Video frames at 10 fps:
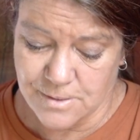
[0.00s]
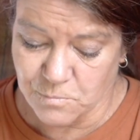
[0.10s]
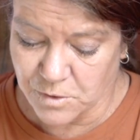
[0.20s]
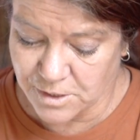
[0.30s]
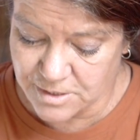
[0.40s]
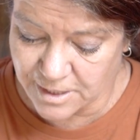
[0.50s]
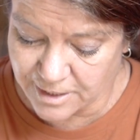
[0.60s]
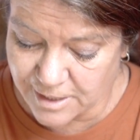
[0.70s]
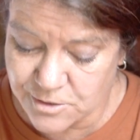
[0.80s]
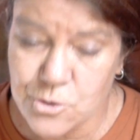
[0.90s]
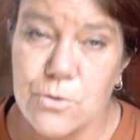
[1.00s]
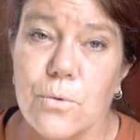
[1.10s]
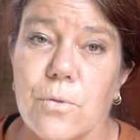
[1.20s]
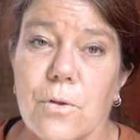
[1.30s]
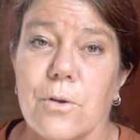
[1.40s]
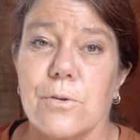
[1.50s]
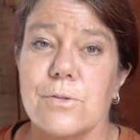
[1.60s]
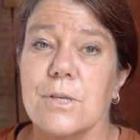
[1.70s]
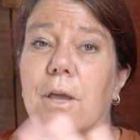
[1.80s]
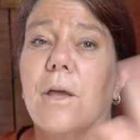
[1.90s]
And when you take action on
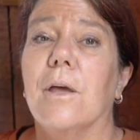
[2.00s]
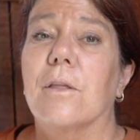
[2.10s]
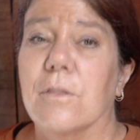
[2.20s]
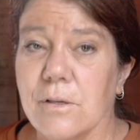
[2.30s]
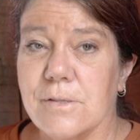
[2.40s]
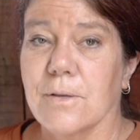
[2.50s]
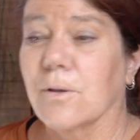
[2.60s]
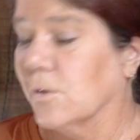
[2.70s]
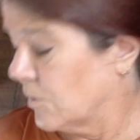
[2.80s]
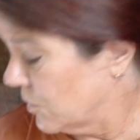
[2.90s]
those, things are going to